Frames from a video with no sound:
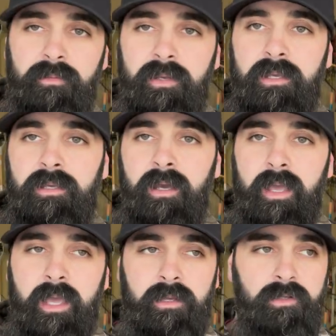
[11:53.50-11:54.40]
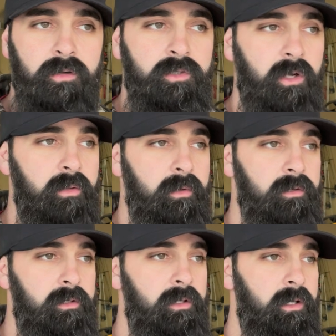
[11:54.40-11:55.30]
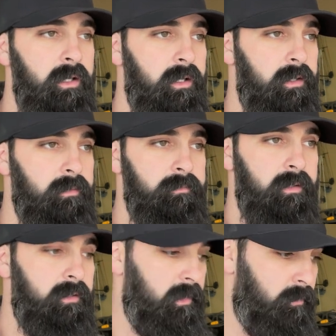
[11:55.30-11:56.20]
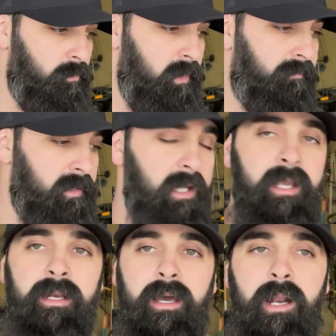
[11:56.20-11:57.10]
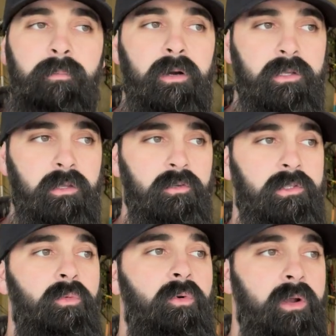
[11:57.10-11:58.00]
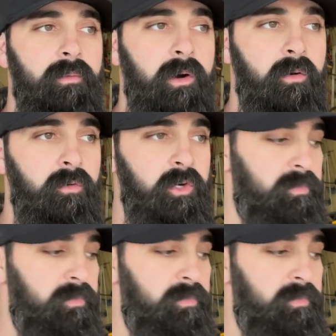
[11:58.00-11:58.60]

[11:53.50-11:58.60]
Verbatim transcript: to be a hand controlled trolling motor. Um, when, if I take it out, I'm going to use the one on my orange